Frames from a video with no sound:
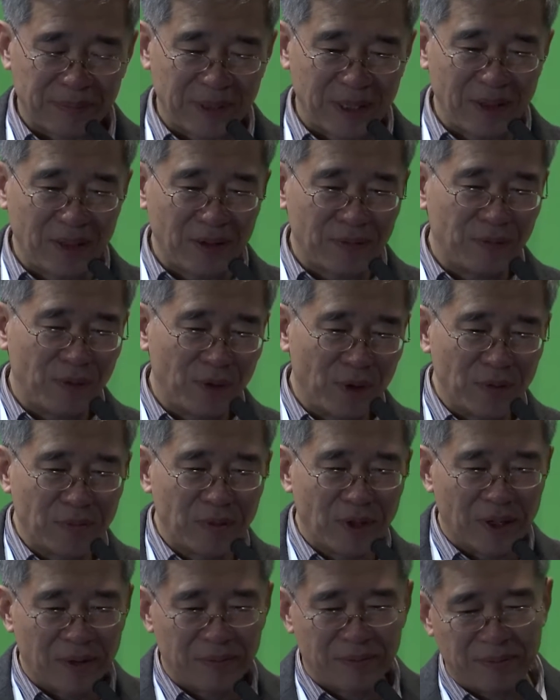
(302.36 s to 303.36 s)
in the form
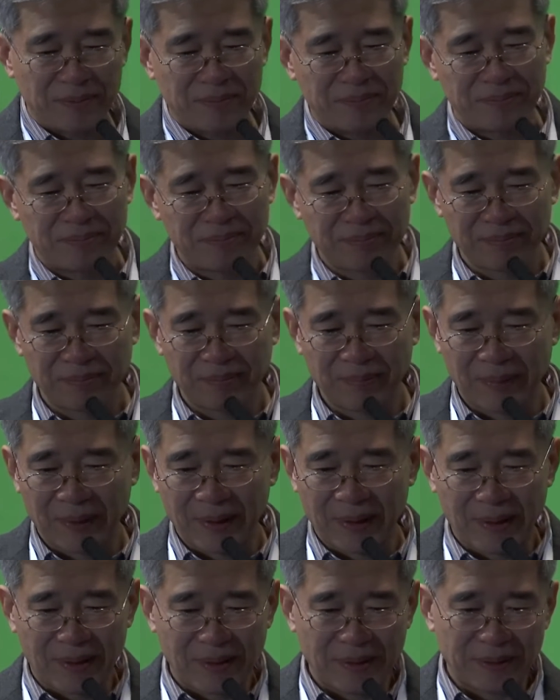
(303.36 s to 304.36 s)
of,
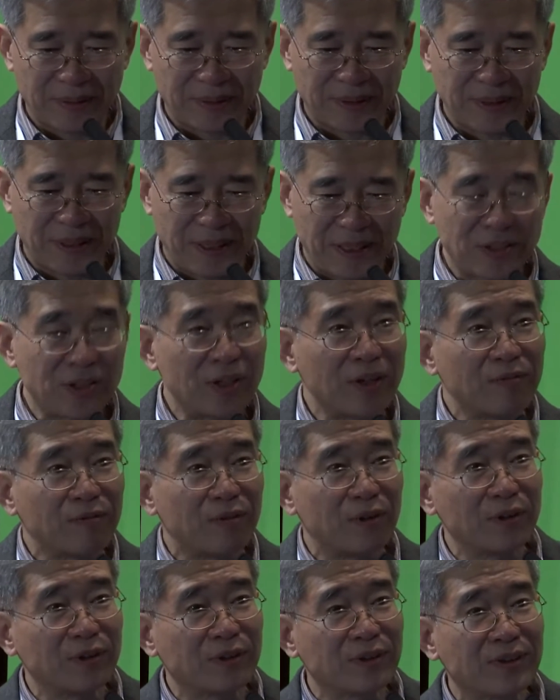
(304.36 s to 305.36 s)
internet
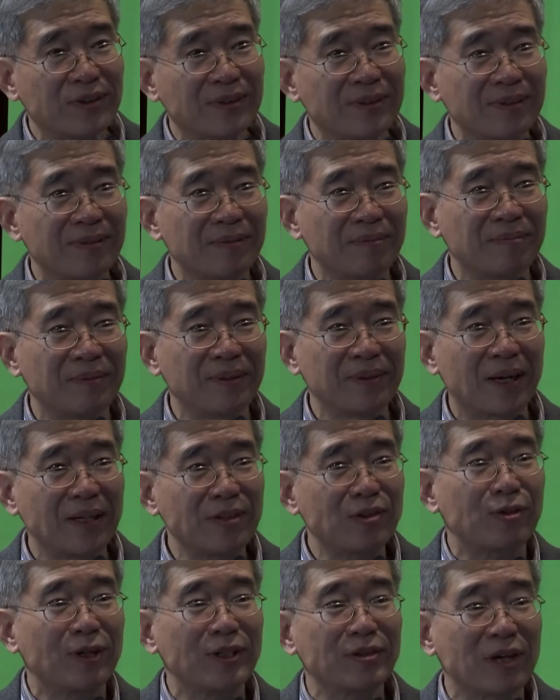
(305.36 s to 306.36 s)
version, but I
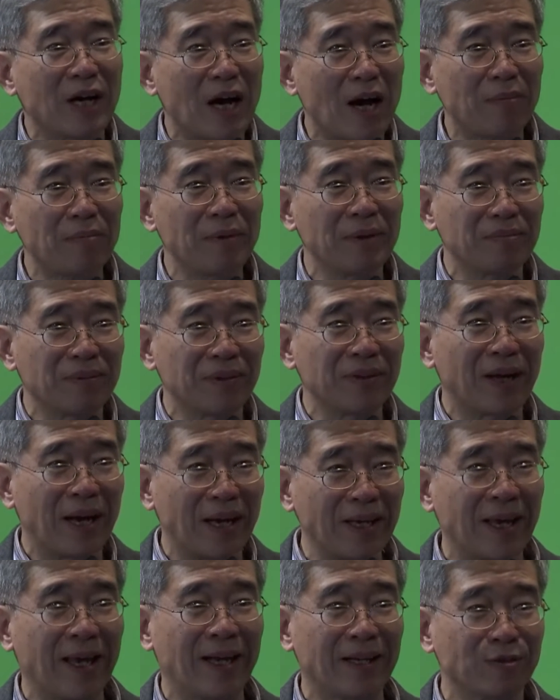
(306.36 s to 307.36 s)
tried to copy it, but
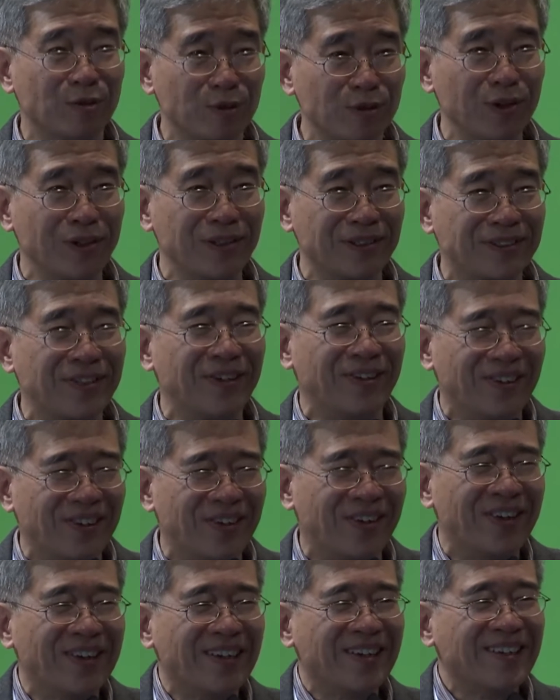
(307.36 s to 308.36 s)
I cannot do it.
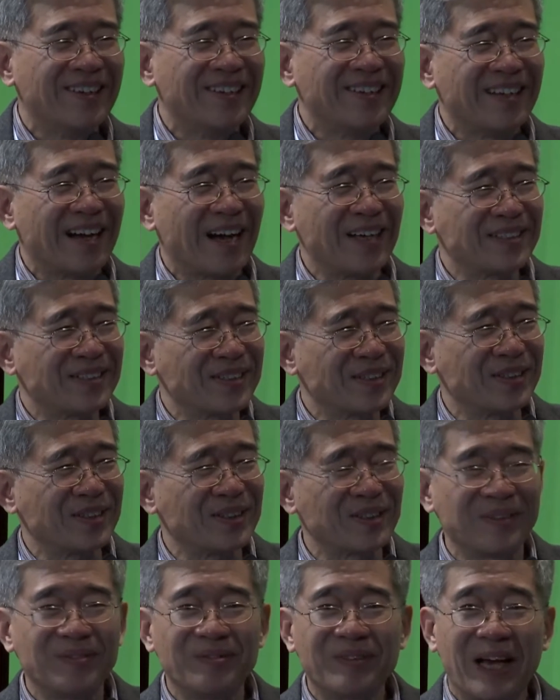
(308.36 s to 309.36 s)
So I
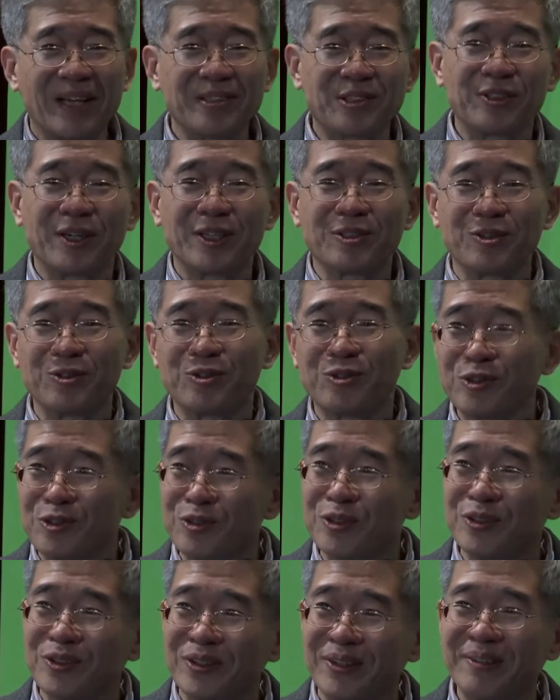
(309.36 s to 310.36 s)
tried to
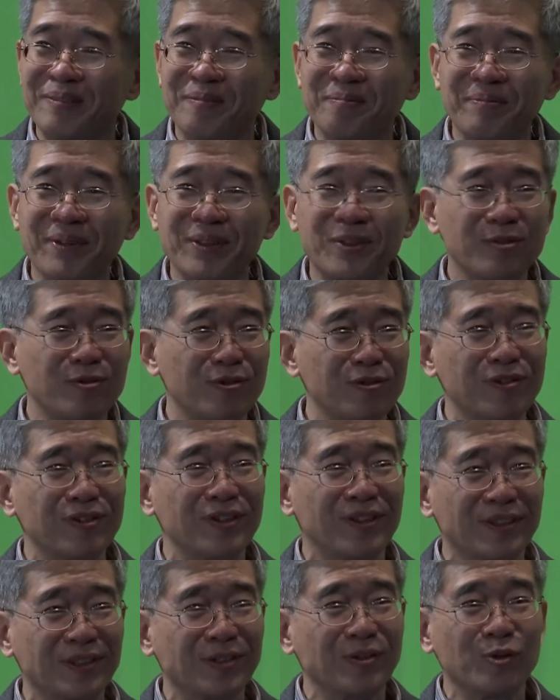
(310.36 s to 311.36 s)
Google, but Google
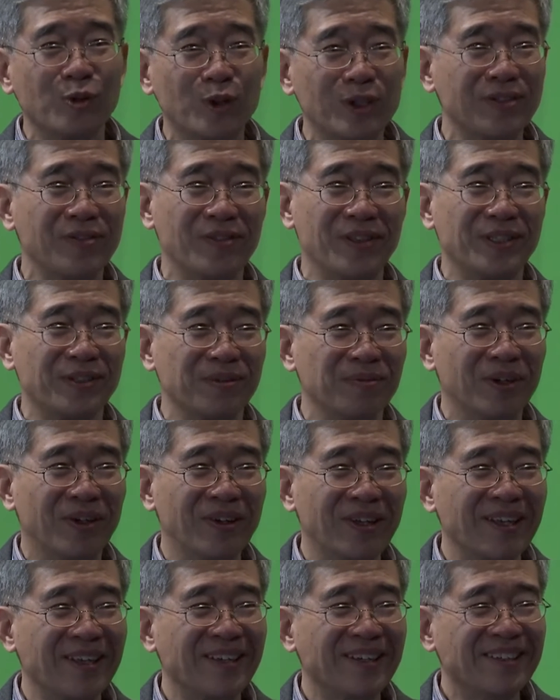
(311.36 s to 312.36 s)
doesn't work this
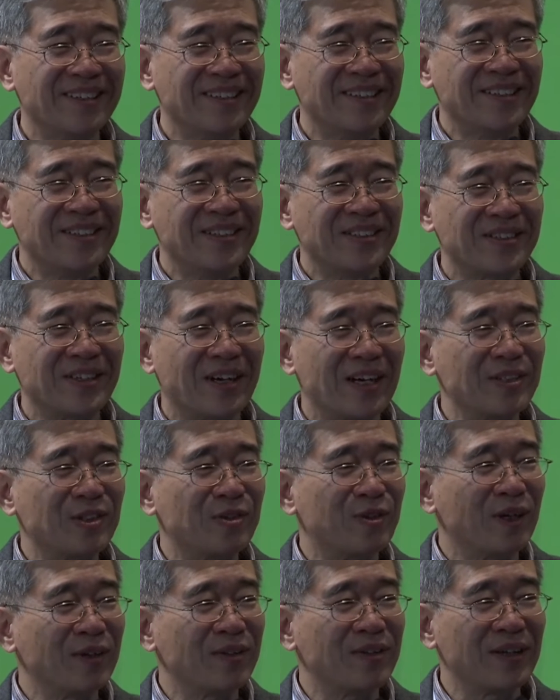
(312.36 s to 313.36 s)
morning. So I
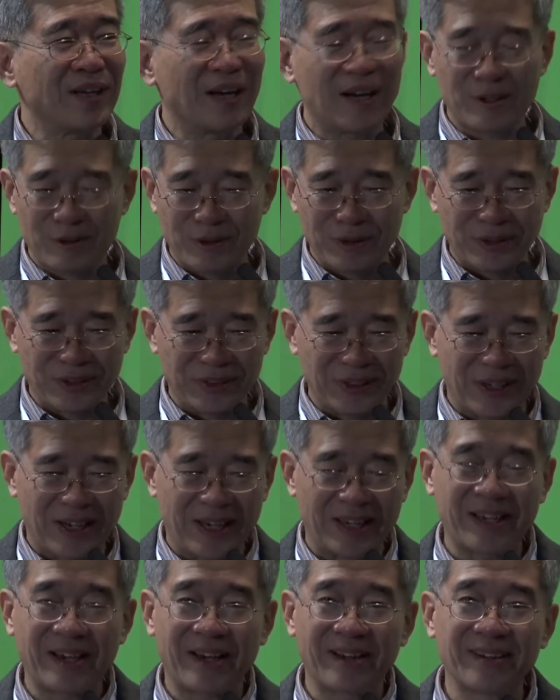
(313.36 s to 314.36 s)
tried to Yahoo, so
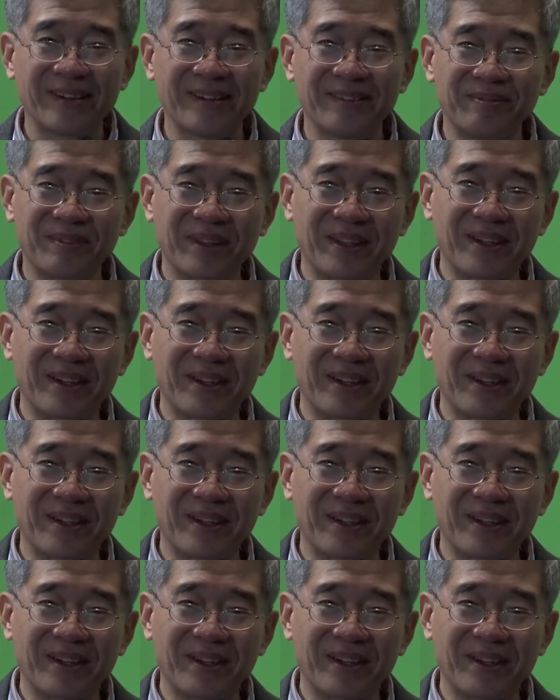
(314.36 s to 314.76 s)
I got a